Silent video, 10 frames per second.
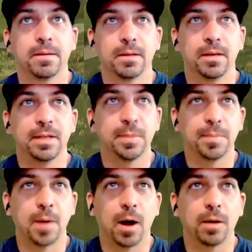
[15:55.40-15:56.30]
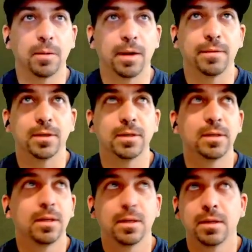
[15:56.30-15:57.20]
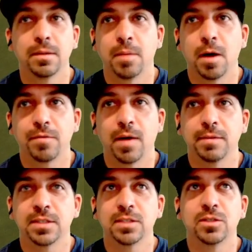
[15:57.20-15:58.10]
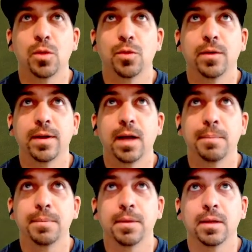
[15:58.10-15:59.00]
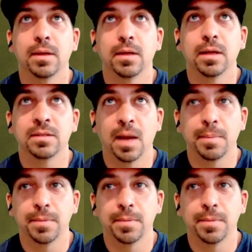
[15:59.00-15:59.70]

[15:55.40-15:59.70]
It's a par, whatever. Par 5, 603, it's up the